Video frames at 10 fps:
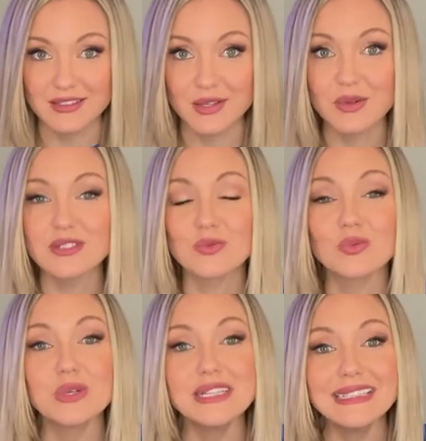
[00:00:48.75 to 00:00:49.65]
So it's
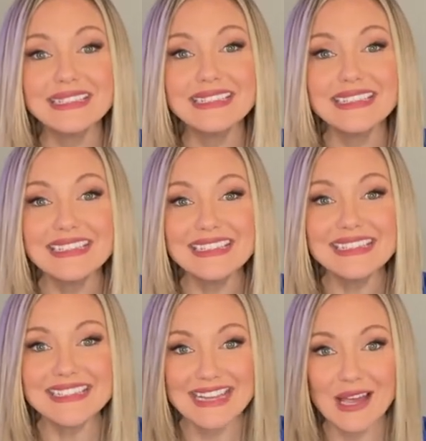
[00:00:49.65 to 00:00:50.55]
really
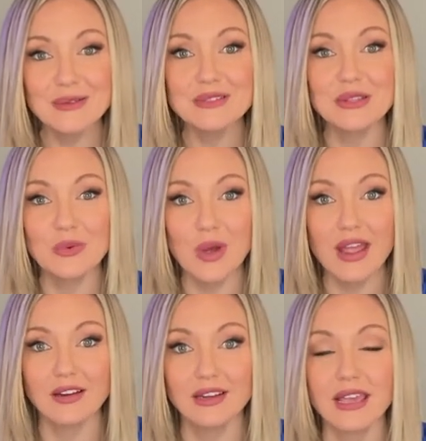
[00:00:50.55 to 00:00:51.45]
down to the
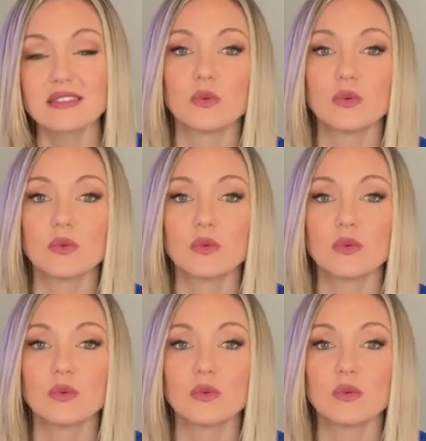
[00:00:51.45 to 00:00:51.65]
wire next.